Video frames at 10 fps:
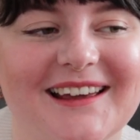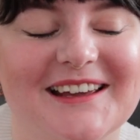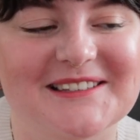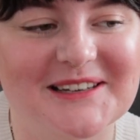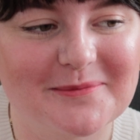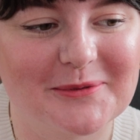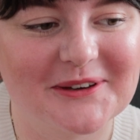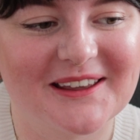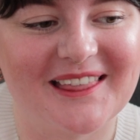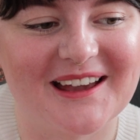It's in a
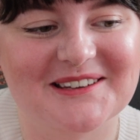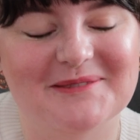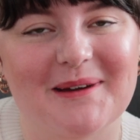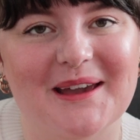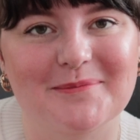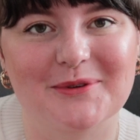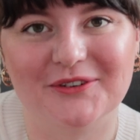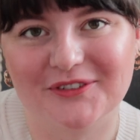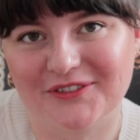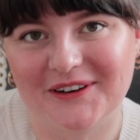book that my
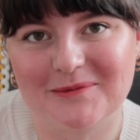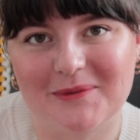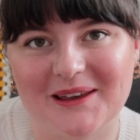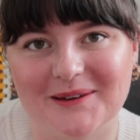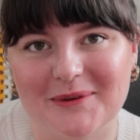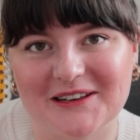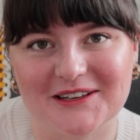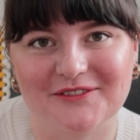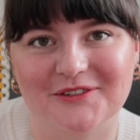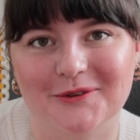beautiful friend Mia picked
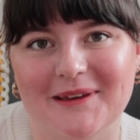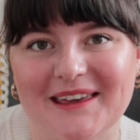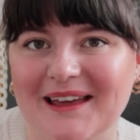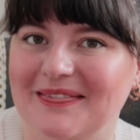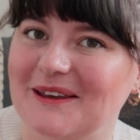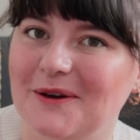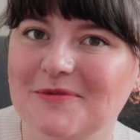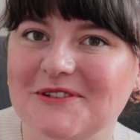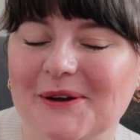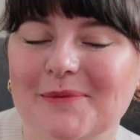up for me at the op
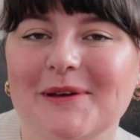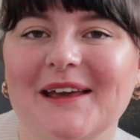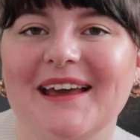shop.